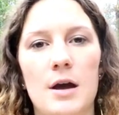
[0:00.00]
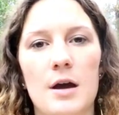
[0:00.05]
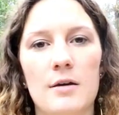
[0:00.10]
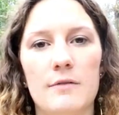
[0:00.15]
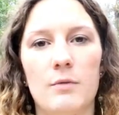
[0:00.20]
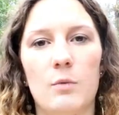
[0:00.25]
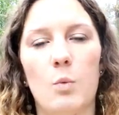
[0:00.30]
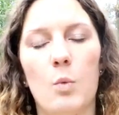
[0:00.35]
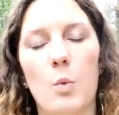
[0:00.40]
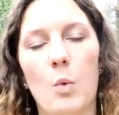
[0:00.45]

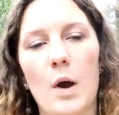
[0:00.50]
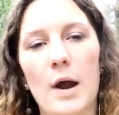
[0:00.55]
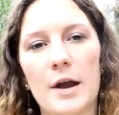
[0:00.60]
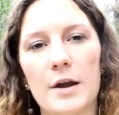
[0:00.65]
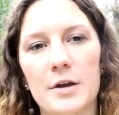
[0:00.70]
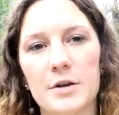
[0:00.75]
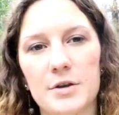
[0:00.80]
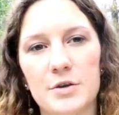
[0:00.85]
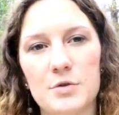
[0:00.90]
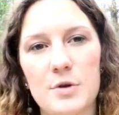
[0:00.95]
of
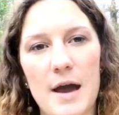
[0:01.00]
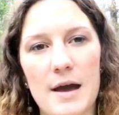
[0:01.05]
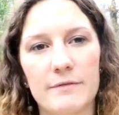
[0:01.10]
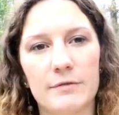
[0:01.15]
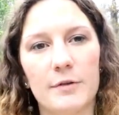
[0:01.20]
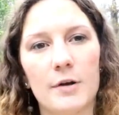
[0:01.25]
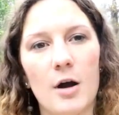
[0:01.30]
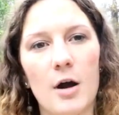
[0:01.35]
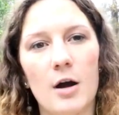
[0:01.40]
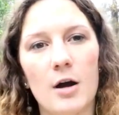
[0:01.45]
where you
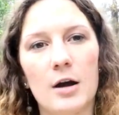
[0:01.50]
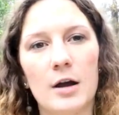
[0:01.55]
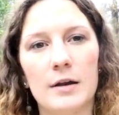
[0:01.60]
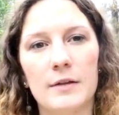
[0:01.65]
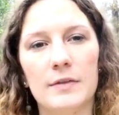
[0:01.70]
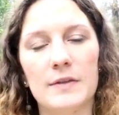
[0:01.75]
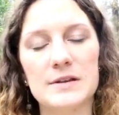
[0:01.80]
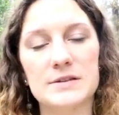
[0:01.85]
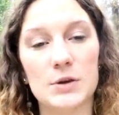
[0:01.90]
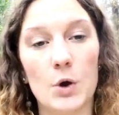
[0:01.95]
have
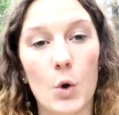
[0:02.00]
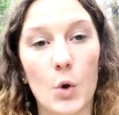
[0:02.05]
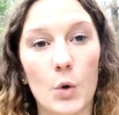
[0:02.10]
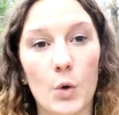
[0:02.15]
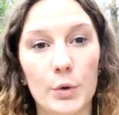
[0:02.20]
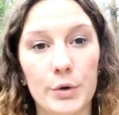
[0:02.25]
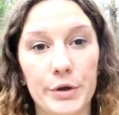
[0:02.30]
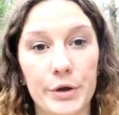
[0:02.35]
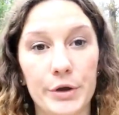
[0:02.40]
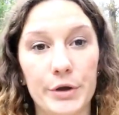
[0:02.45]
gone this
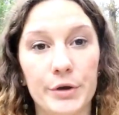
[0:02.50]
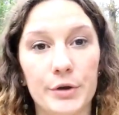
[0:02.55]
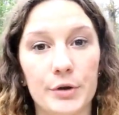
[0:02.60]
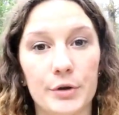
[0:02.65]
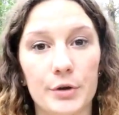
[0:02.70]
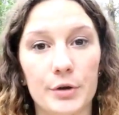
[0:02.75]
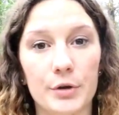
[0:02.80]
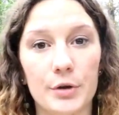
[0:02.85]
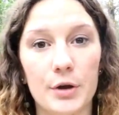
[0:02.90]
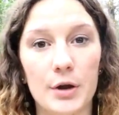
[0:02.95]
whole
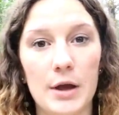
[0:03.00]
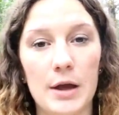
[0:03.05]
year,